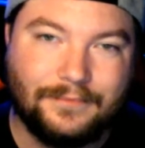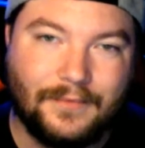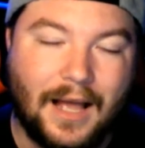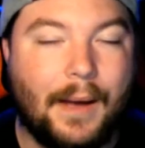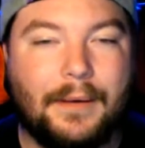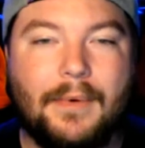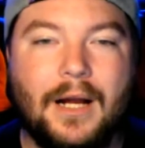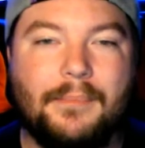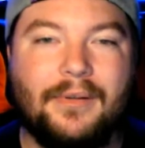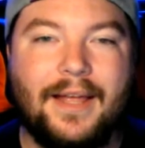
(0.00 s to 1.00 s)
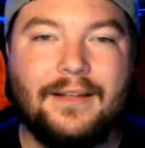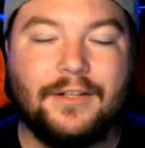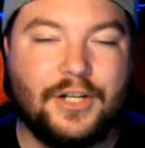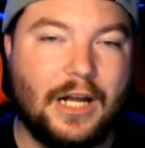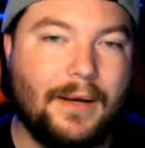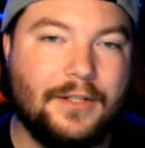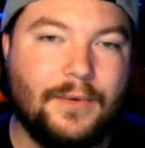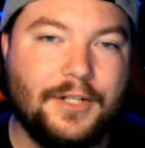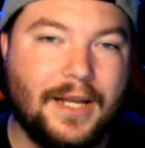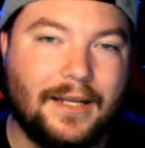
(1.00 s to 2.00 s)
I'm Admired Plague. You can check out my
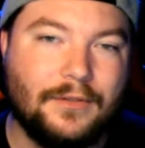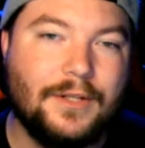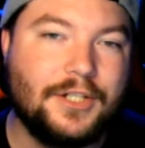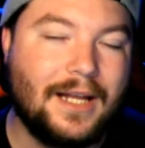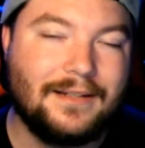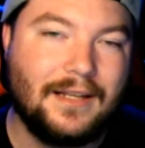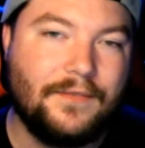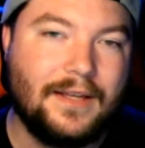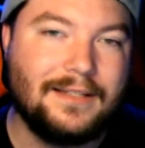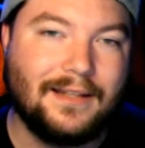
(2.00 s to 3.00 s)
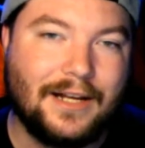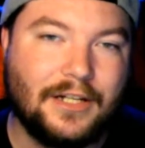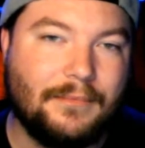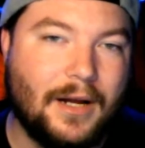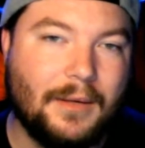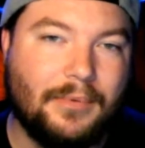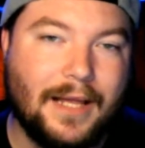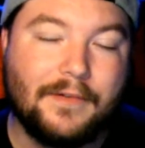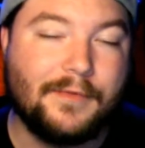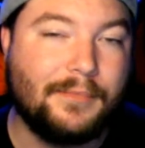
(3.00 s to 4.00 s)
Twitch at
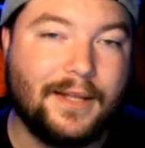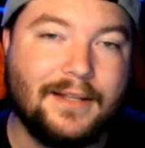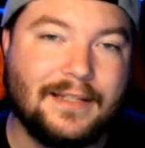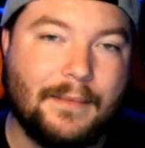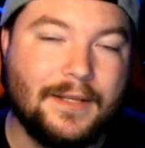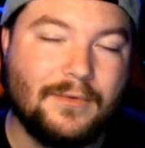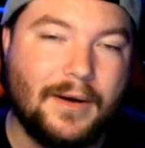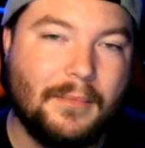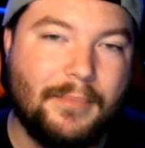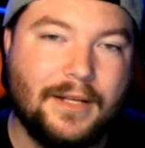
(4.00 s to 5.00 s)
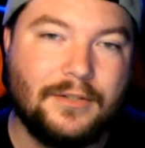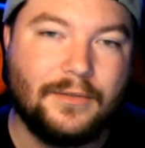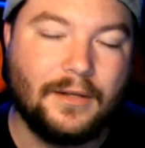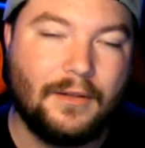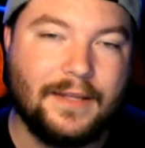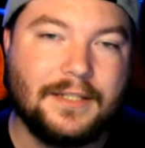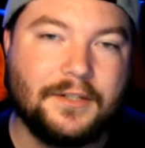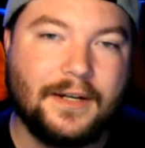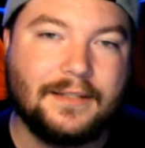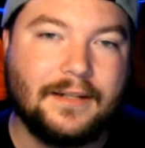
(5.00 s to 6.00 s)
twitch.tv/AdmiredPlague. We've been playing zombies quite a bit, doing all the
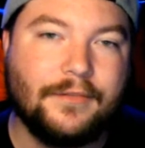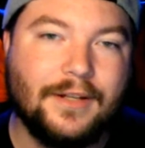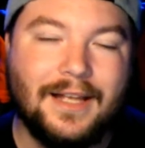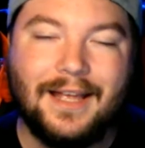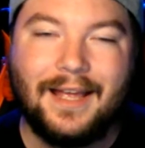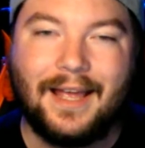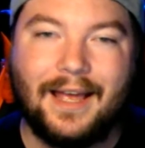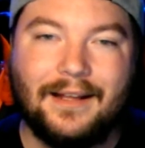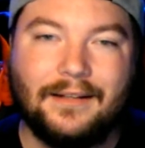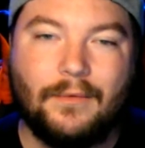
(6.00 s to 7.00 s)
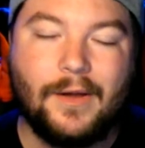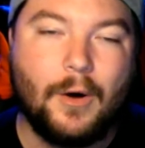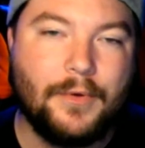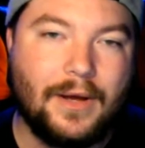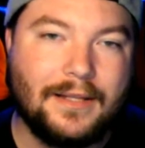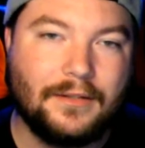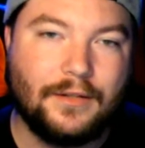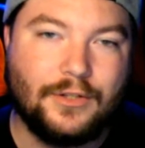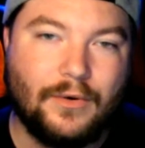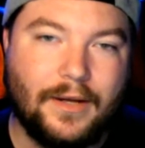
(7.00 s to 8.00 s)
Easter egg stuff, and we hope you guys are
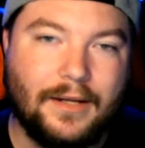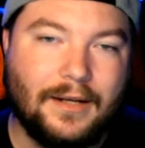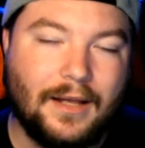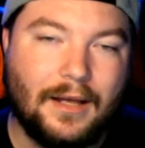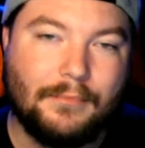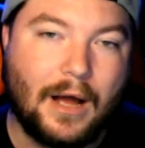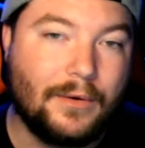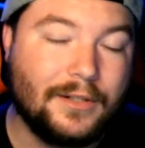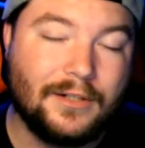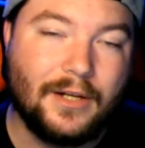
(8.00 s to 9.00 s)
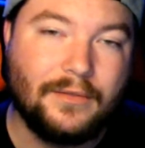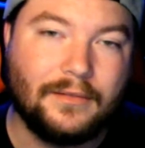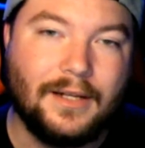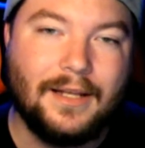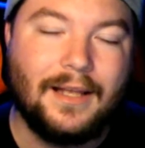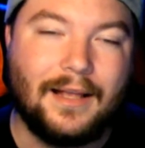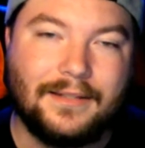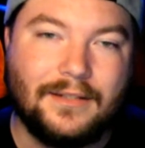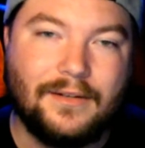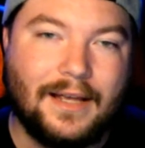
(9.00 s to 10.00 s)
enjoying Mauer Der Toten. I'll
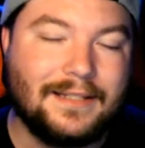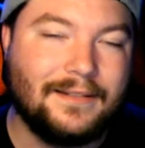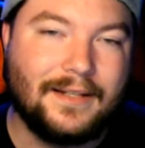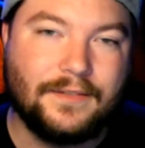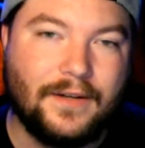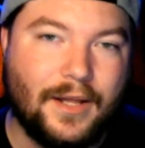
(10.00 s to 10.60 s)
see you guys in the next video.